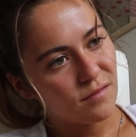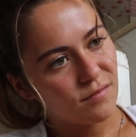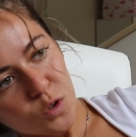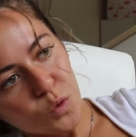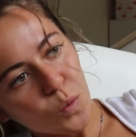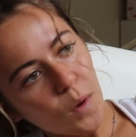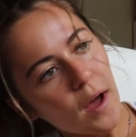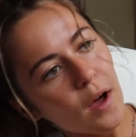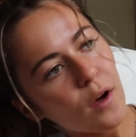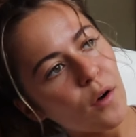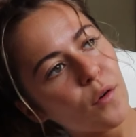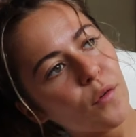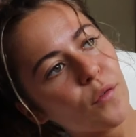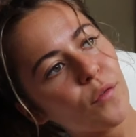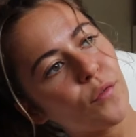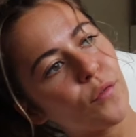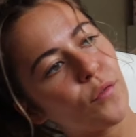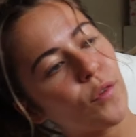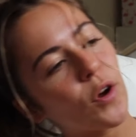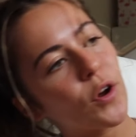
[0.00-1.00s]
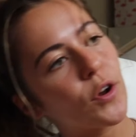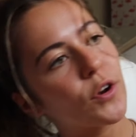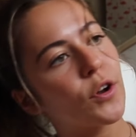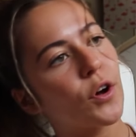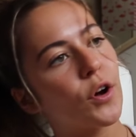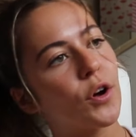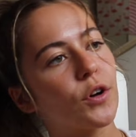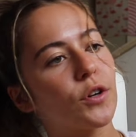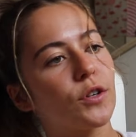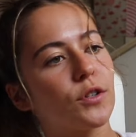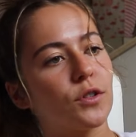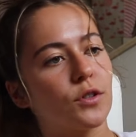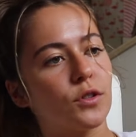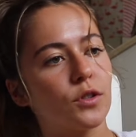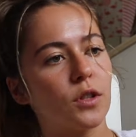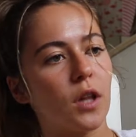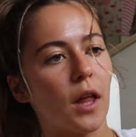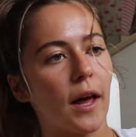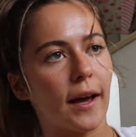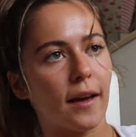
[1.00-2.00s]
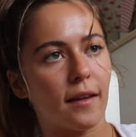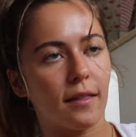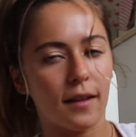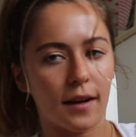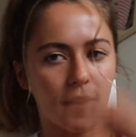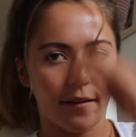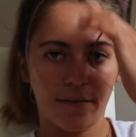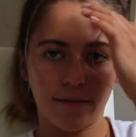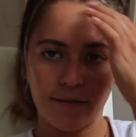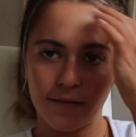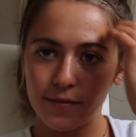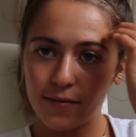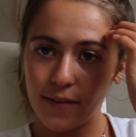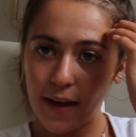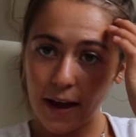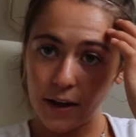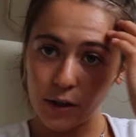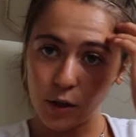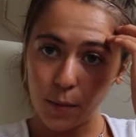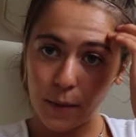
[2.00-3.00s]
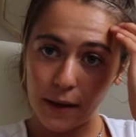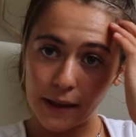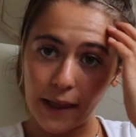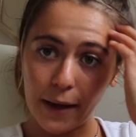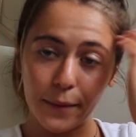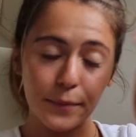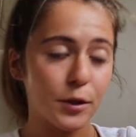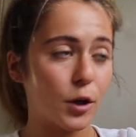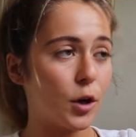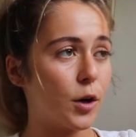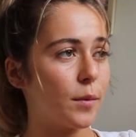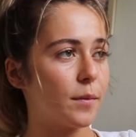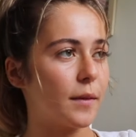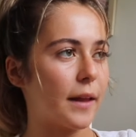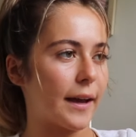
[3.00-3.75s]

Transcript: 12 photos like that I've found on my laptop,